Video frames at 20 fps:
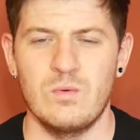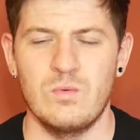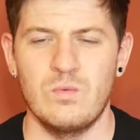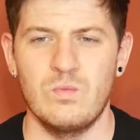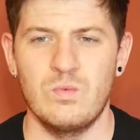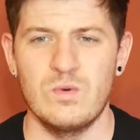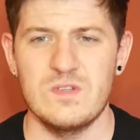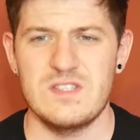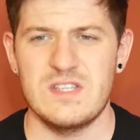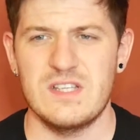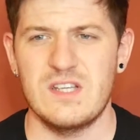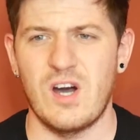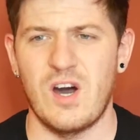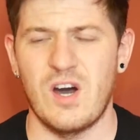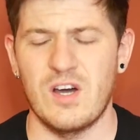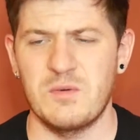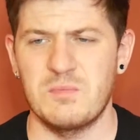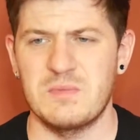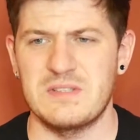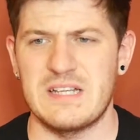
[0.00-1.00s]
once he
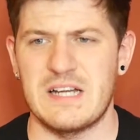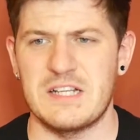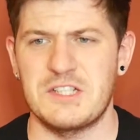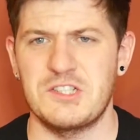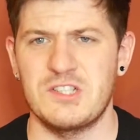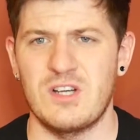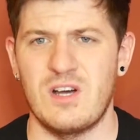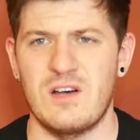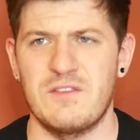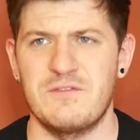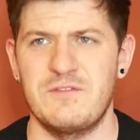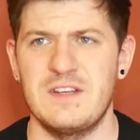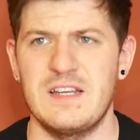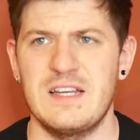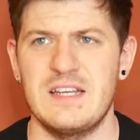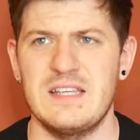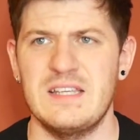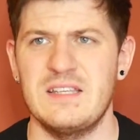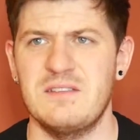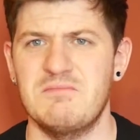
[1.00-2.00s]
caught him with that shot,
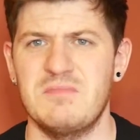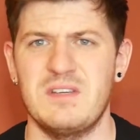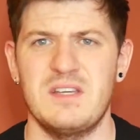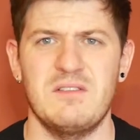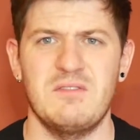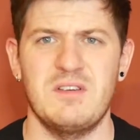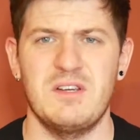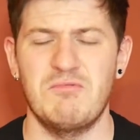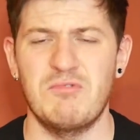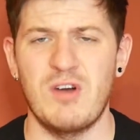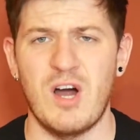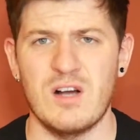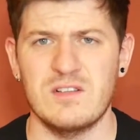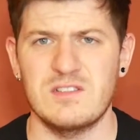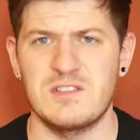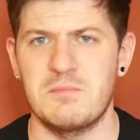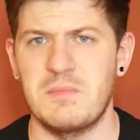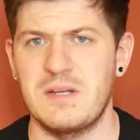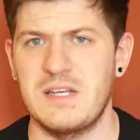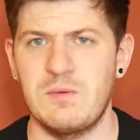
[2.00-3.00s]
Vallily, he rocked
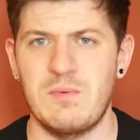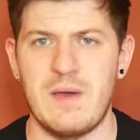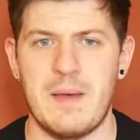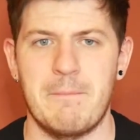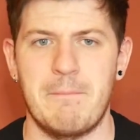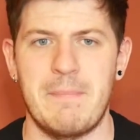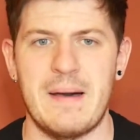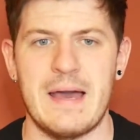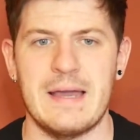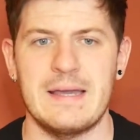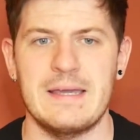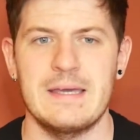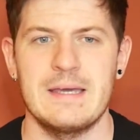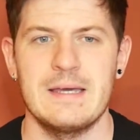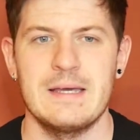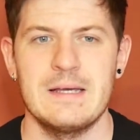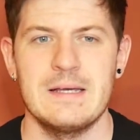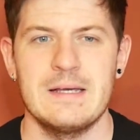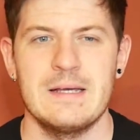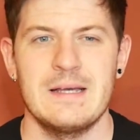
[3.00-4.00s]
him and he went back,
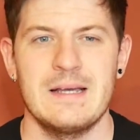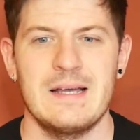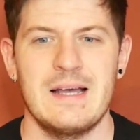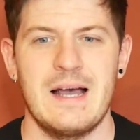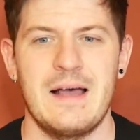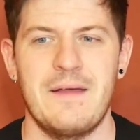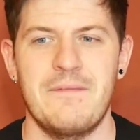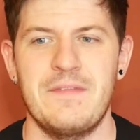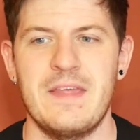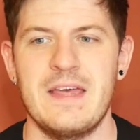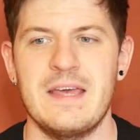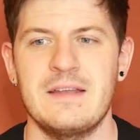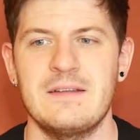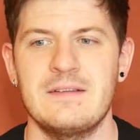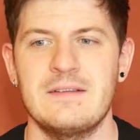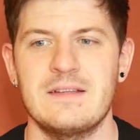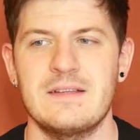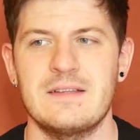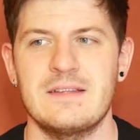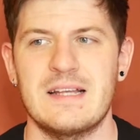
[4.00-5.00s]
and
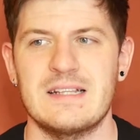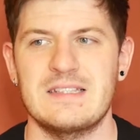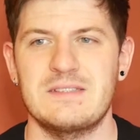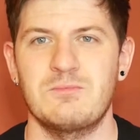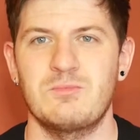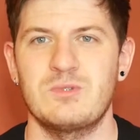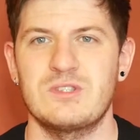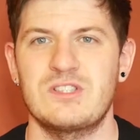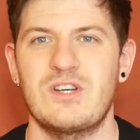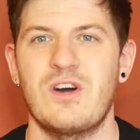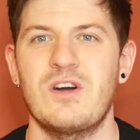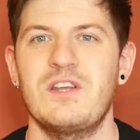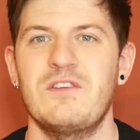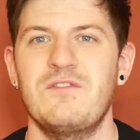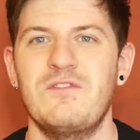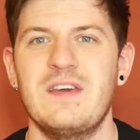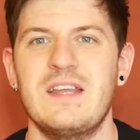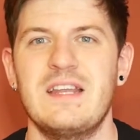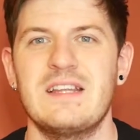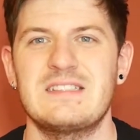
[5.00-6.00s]
then that was kind
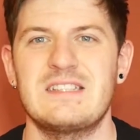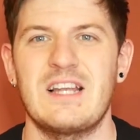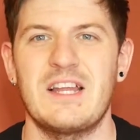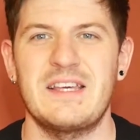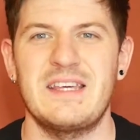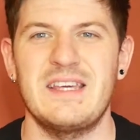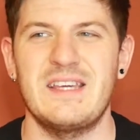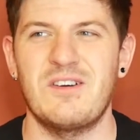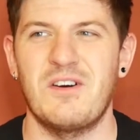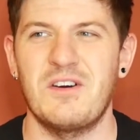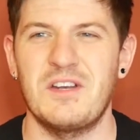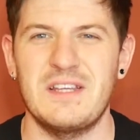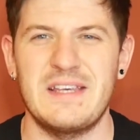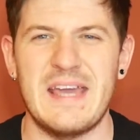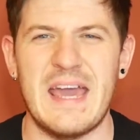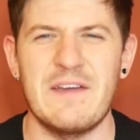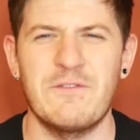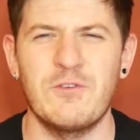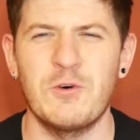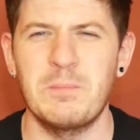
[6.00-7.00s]
of it. It's like he kind of
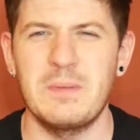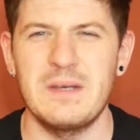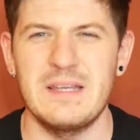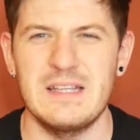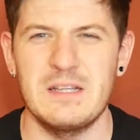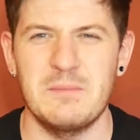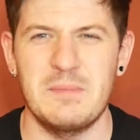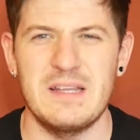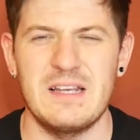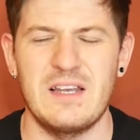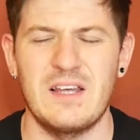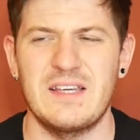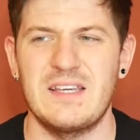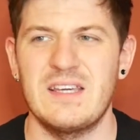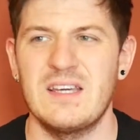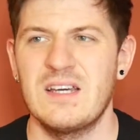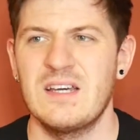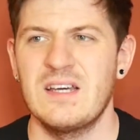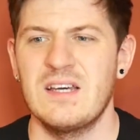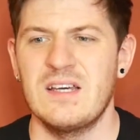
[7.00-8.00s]
gave up a little bit, like
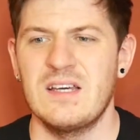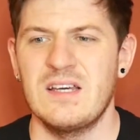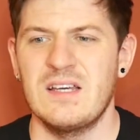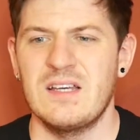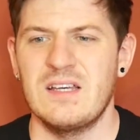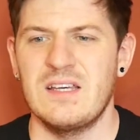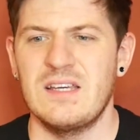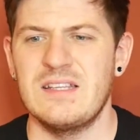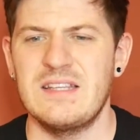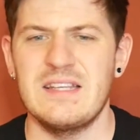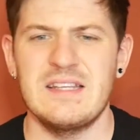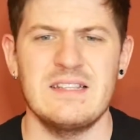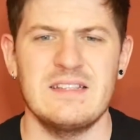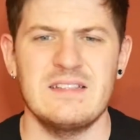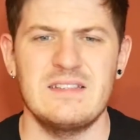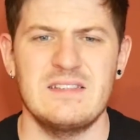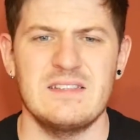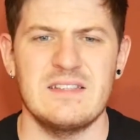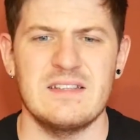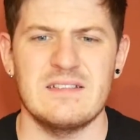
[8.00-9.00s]
he
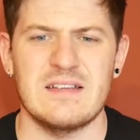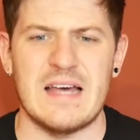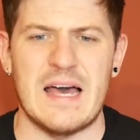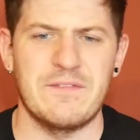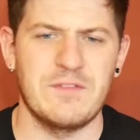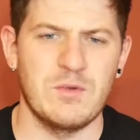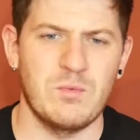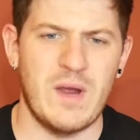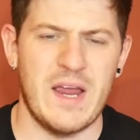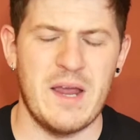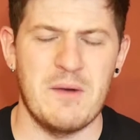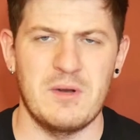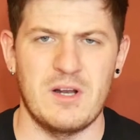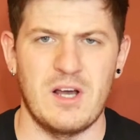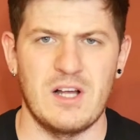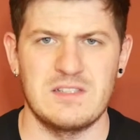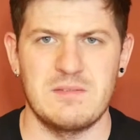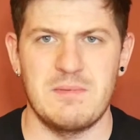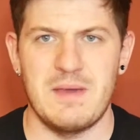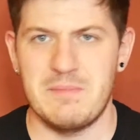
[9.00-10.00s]
didn't have the
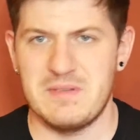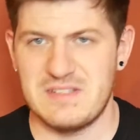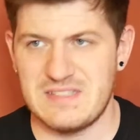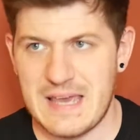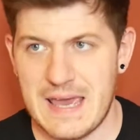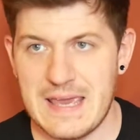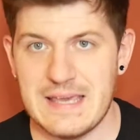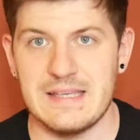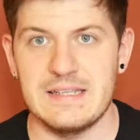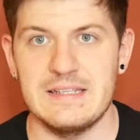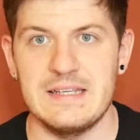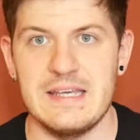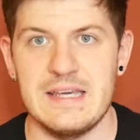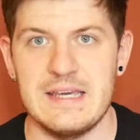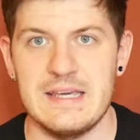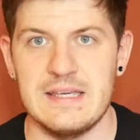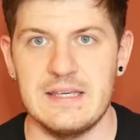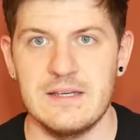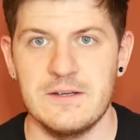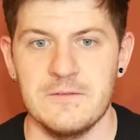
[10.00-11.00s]
wherewithal to maybe take a
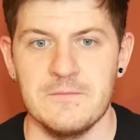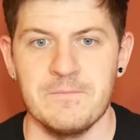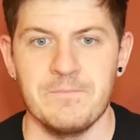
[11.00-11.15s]
knee